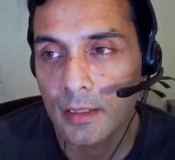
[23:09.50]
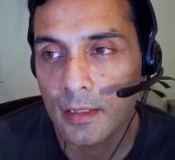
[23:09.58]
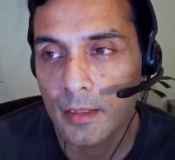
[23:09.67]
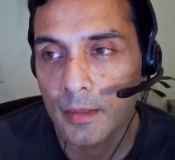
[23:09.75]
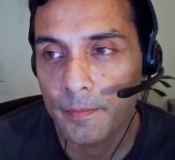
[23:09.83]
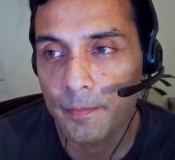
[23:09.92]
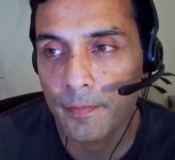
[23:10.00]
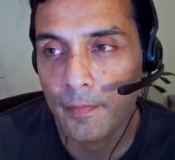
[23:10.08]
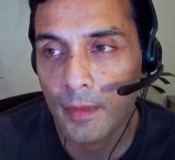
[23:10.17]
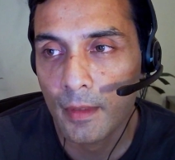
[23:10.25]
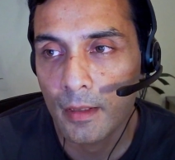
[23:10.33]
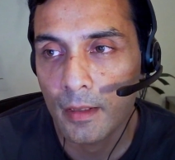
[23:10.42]
a
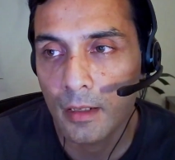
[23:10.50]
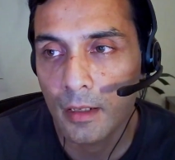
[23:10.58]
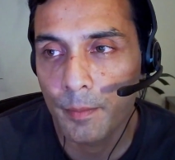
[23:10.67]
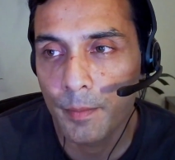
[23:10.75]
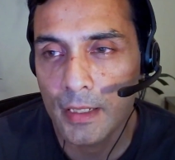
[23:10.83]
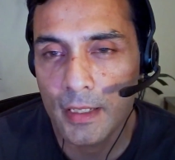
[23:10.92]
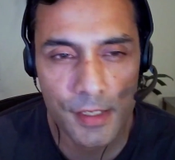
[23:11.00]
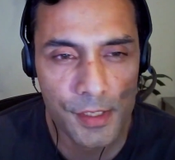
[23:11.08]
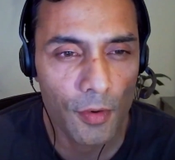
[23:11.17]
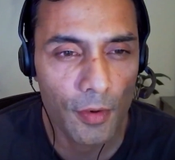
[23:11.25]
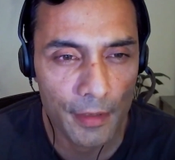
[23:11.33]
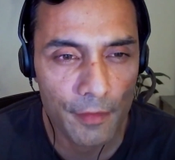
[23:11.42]
building
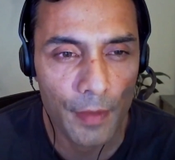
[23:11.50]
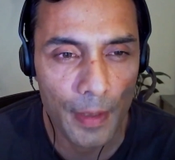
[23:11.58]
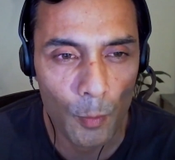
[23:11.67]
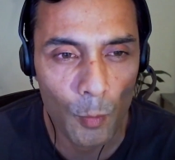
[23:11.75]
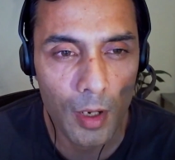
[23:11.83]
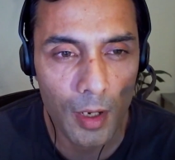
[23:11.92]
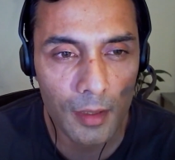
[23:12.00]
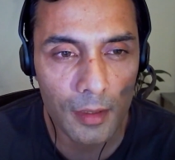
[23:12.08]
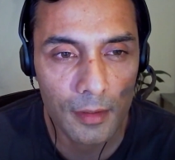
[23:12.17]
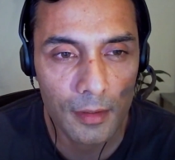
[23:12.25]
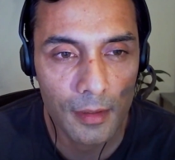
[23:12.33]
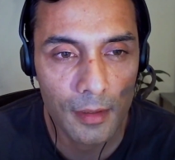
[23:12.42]
scoring framework,